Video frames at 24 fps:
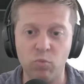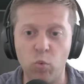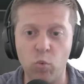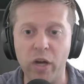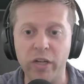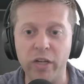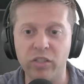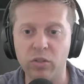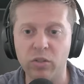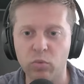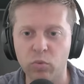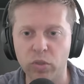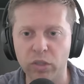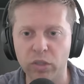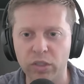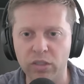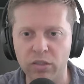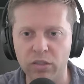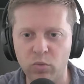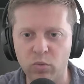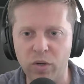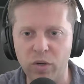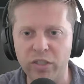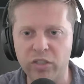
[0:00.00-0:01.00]
want to work,
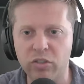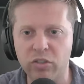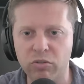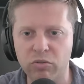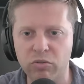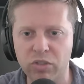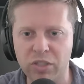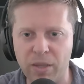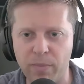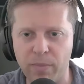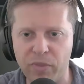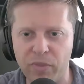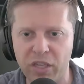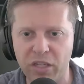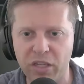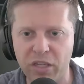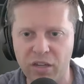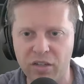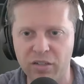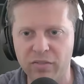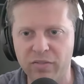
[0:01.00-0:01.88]
want to do something?